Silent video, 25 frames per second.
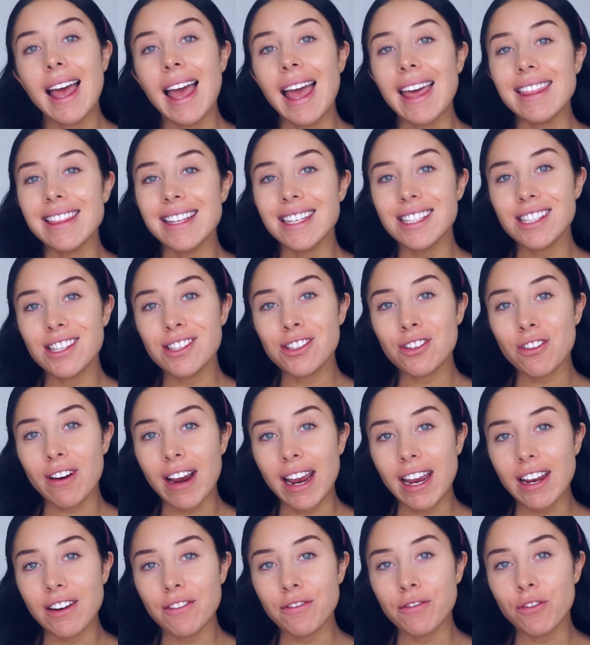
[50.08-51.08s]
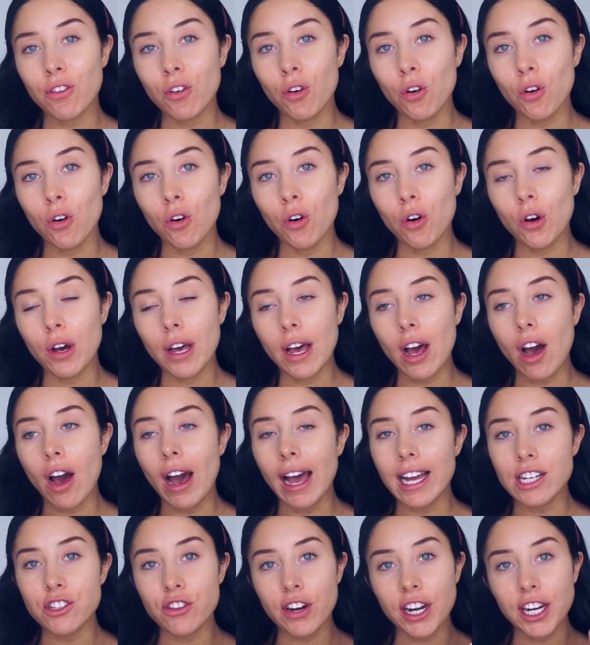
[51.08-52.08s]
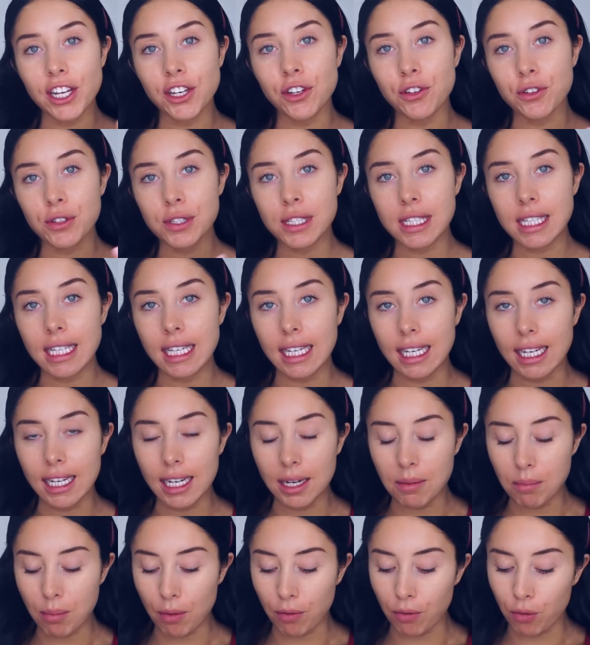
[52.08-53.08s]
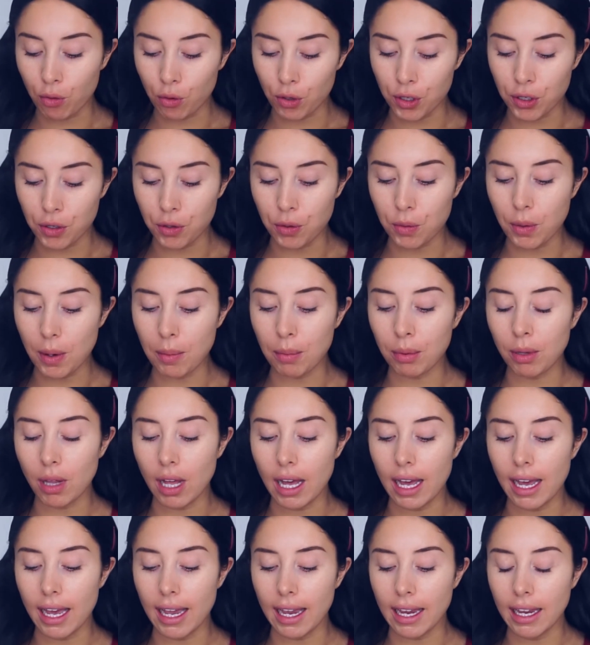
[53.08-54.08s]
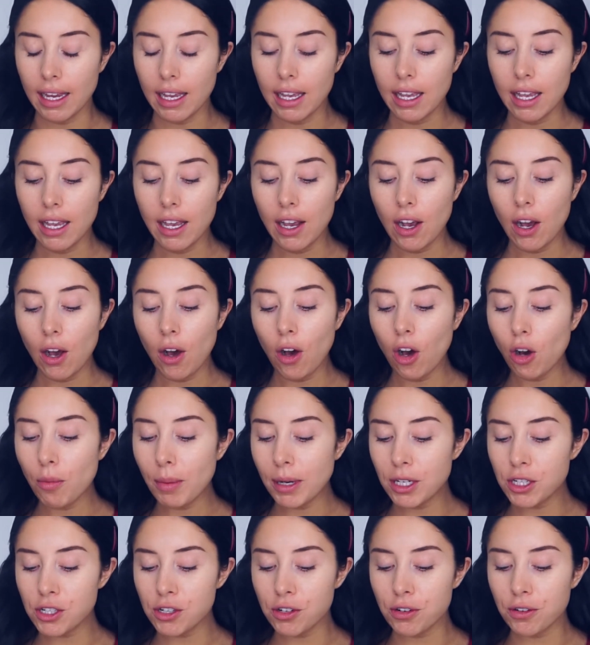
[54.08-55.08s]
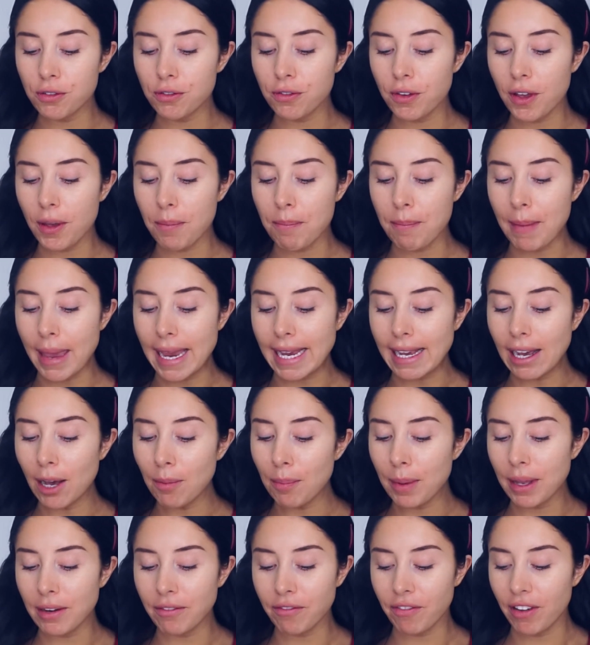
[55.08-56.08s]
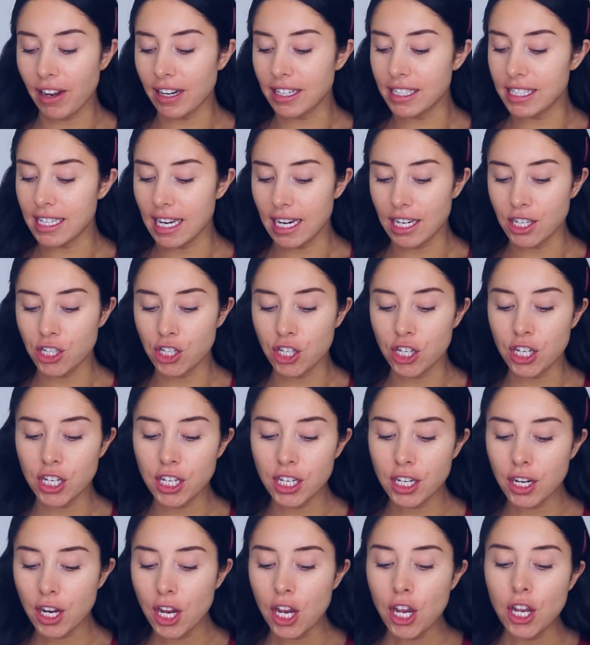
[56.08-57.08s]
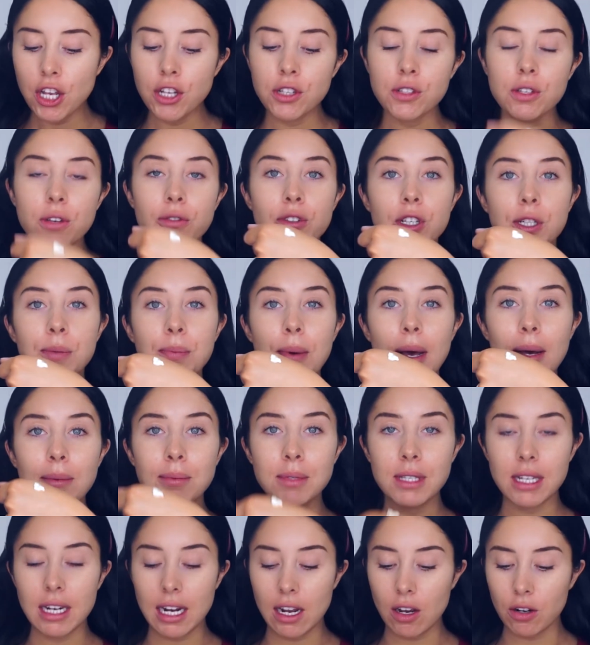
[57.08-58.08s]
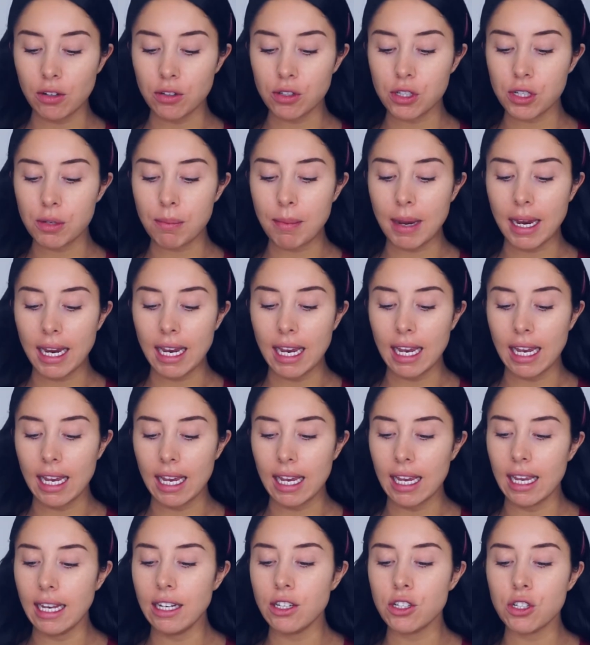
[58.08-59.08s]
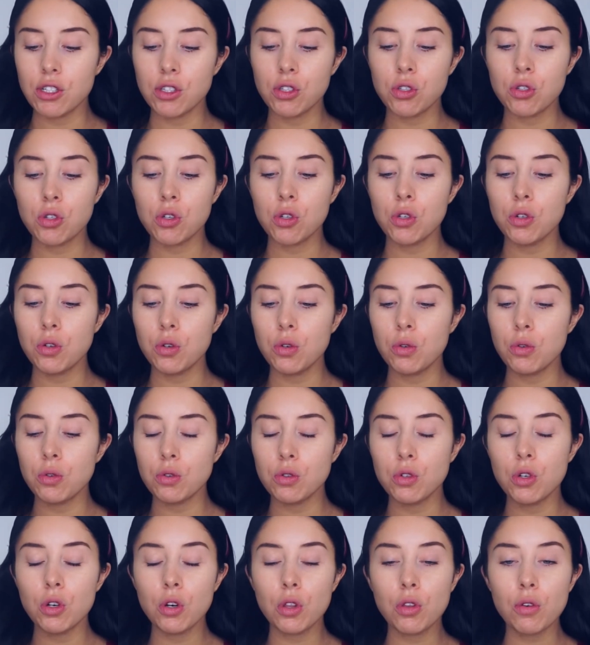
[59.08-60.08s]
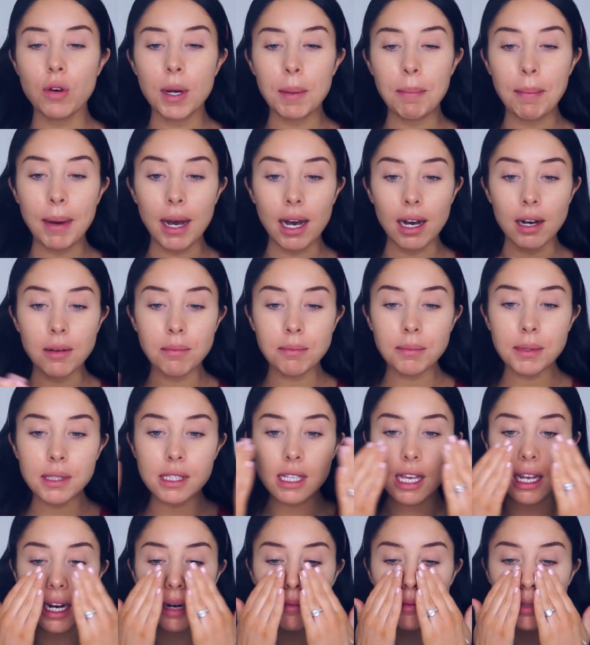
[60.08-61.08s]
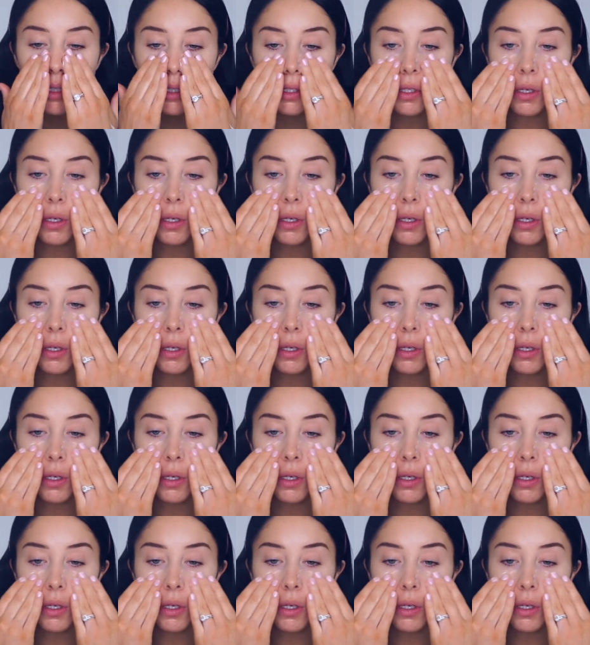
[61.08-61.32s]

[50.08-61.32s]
And this is great for hydrating your skin before you apply a whole bunch of makeup and foundation. So I've just pumped it out onto my hand, just two to three pumps, and I'm just